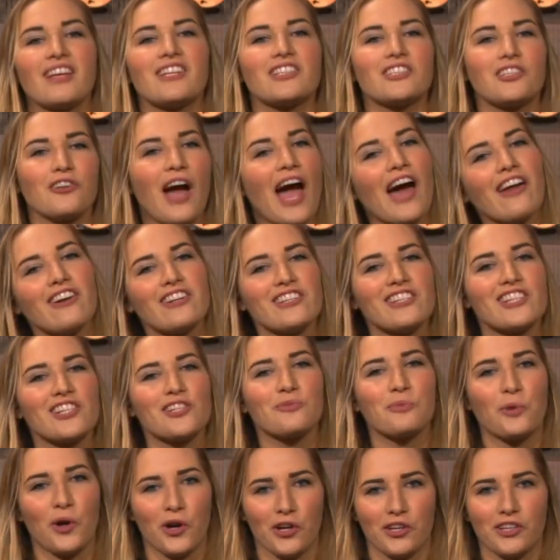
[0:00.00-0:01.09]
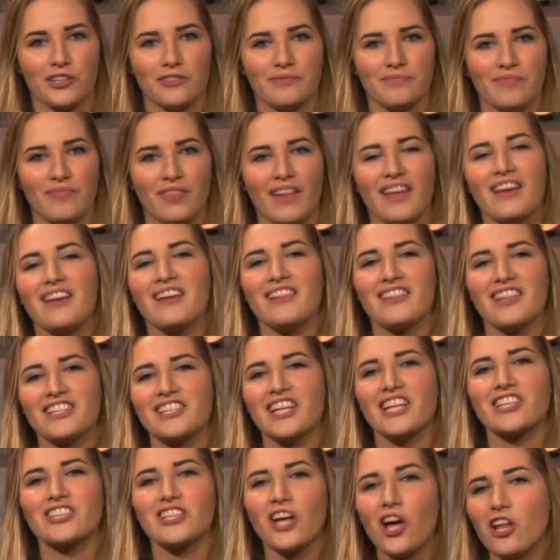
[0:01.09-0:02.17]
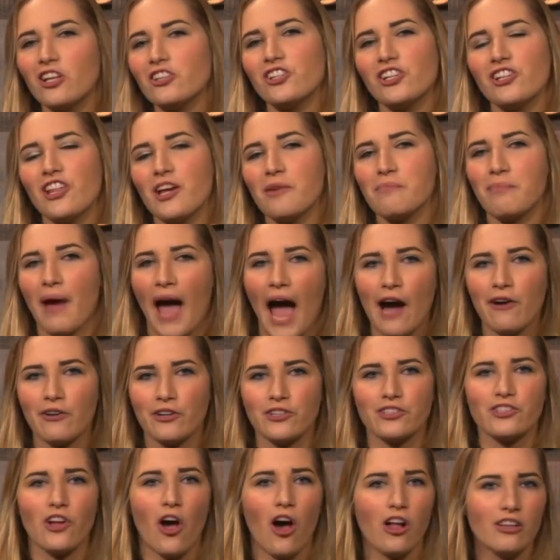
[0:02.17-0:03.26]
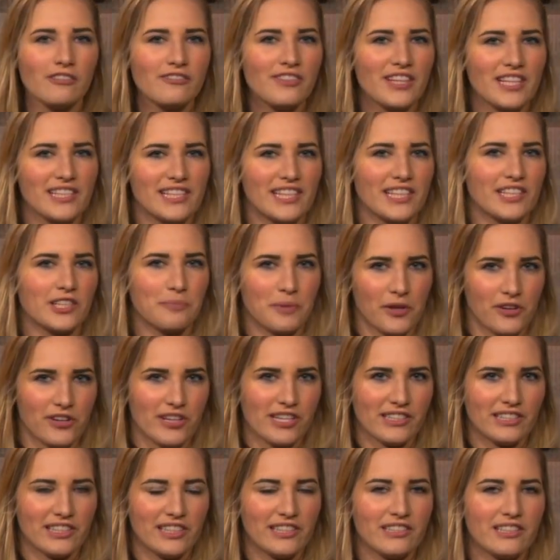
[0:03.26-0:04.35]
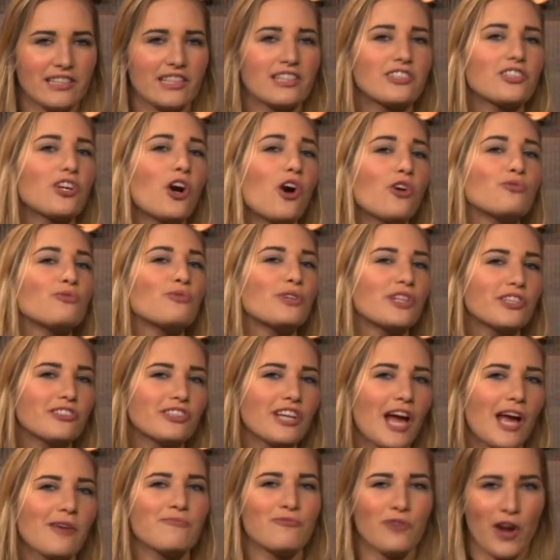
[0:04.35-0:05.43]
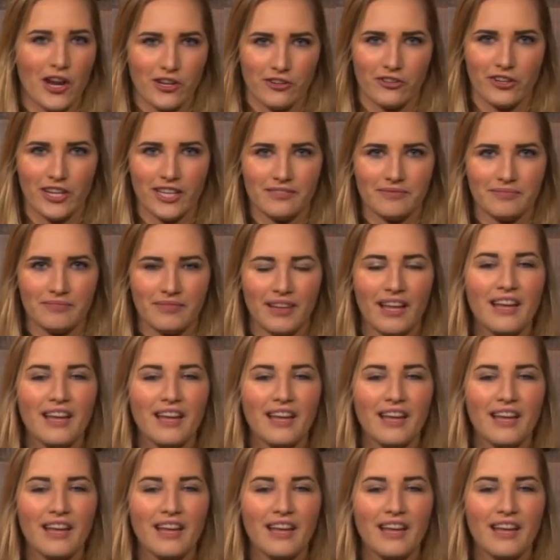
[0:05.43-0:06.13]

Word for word: So how does this work? The technology that powers all of these experiences is called real-time rendering.